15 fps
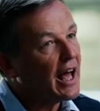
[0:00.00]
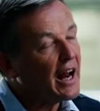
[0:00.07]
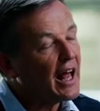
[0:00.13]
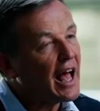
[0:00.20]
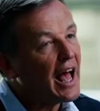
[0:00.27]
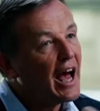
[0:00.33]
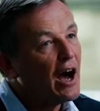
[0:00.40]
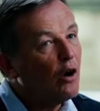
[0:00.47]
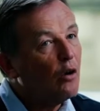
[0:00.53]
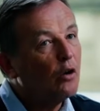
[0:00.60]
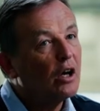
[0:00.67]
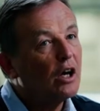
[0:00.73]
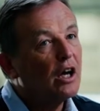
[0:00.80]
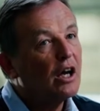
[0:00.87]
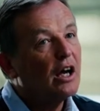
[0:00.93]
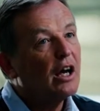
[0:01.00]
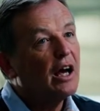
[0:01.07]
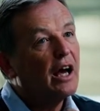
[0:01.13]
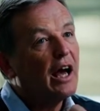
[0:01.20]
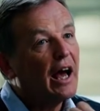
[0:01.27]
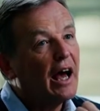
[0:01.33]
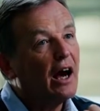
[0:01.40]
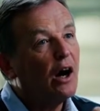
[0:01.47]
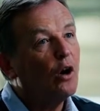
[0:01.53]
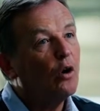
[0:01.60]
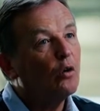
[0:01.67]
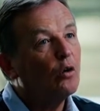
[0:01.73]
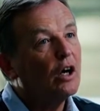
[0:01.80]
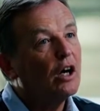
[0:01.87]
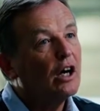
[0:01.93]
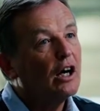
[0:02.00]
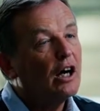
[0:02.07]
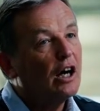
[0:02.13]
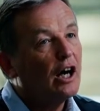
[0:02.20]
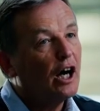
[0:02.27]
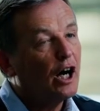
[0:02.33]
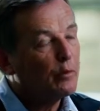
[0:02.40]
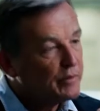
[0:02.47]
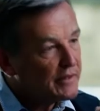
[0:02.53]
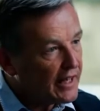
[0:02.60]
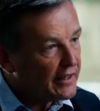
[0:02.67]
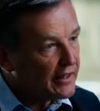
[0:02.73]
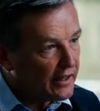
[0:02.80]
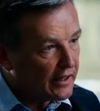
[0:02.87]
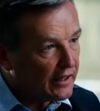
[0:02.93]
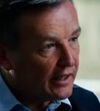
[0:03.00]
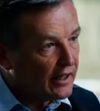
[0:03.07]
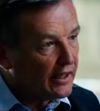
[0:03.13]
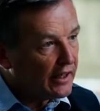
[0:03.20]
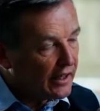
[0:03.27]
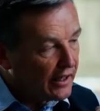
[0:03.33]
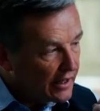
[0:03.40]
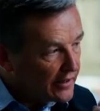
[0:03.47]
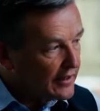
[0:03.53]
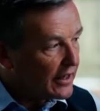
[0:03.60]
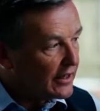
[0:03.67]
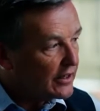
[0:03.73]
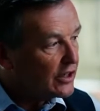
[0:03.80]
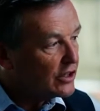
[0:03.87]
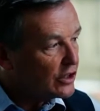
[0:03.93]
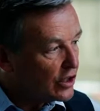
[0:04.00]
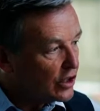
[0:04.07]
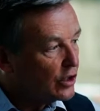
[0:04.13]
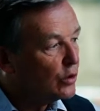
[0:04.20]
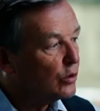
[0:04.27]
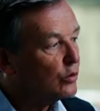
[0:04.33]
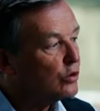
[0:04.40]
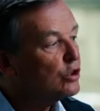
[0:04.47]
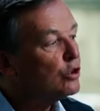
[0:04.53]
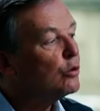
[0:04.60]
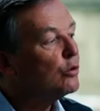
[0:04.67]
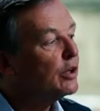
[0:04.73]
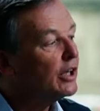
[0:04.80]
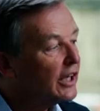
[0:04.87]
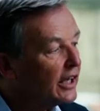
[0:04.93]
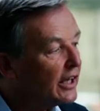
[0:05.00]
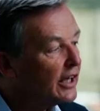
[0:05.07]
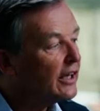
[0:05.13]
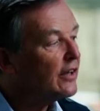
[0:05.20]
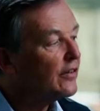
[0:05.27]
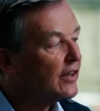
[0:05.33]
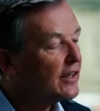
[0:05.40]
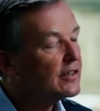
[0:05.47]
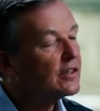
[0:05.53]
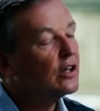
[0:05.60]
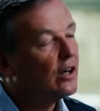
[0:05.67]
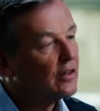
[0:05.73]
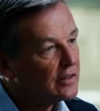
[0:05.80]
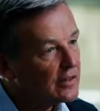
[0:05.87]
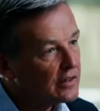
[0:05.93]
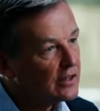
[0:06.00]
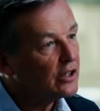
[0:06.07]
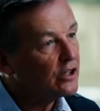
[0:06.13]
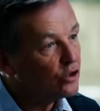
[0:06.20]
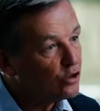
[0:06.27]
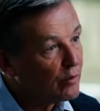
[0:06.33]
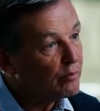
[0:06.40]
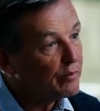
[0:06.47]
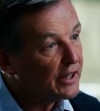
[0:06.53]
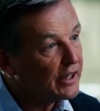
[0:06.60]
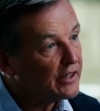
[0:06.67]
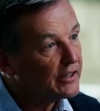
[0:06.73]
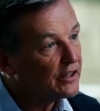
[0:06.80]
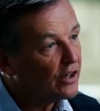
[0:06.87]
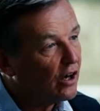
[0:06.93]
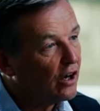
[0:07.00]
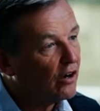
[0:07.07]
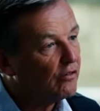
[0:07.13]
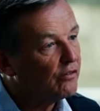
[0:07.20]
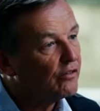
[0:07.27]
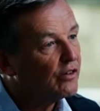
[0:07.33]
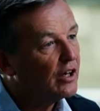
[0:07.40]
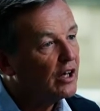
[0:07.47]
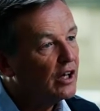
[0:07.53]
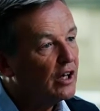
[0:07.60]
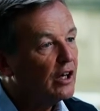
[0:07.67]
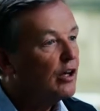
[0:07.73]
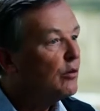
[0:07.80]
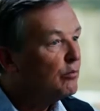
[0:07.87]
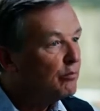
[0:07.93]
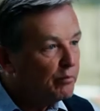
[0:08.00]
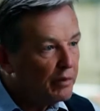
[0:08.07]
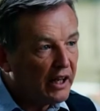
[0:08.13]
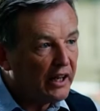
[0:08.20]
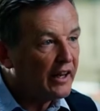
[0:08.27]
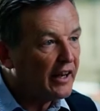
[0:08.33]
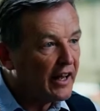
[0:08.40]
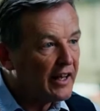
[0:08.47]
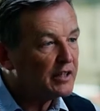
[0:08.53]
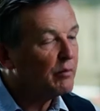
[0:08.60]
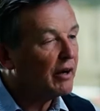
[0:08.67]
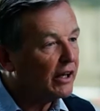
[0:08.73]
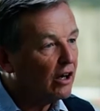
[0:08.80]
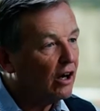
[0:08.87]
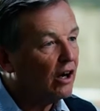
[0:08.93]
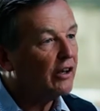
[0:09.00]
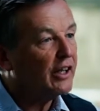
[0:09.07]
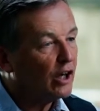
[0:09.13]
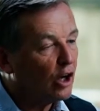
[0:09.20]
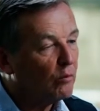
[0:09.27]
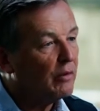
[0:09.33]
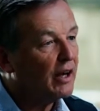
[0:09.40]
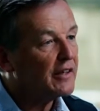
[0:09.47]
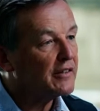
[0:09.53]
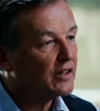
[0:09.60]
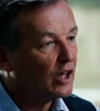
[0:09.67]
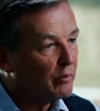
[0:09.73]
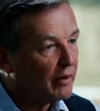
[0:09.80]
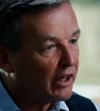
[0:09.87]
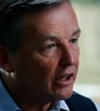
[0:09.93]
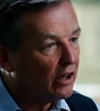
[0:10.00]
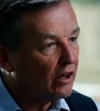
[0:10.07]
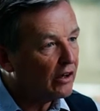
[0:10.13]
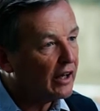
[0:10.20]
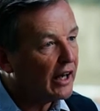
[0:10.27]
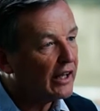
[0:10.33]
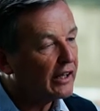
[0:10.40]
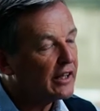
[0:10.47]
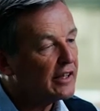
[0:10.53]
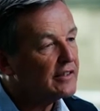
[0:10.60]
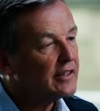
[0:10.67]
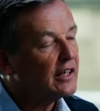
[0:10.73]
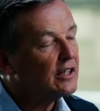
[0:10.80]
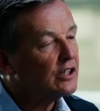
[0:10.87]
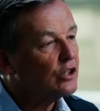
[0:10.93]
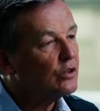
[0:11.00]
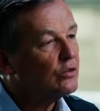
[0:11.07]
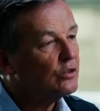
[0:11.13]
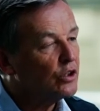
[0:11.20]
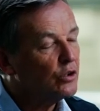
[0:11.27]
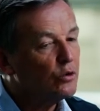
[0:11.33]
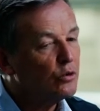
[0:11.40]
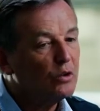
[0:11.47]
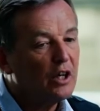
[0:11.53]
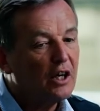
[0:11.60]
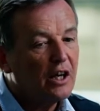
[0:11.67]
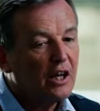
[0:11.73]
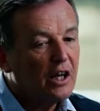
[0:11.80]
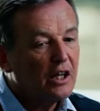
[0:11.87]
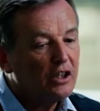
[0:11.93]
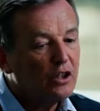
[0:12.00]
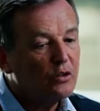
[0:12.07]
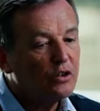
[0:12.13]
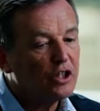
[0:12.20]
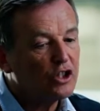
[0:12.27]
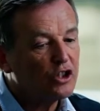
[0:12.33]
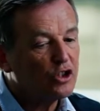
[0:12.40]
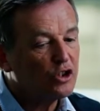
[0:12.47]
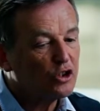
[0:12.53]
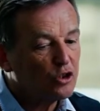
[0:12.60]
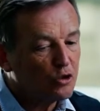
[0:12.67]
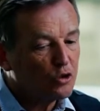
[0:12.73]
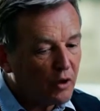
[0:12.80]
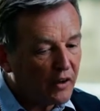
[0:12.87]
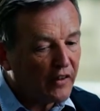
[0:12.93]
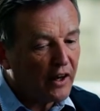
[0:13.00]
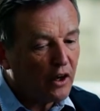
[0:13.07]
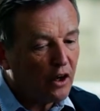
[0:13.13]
how upsetting is it to you to hear this constant drumbeat of billionaires? My God, Elon Musk. Oh my God. Like, is that do you just shrug that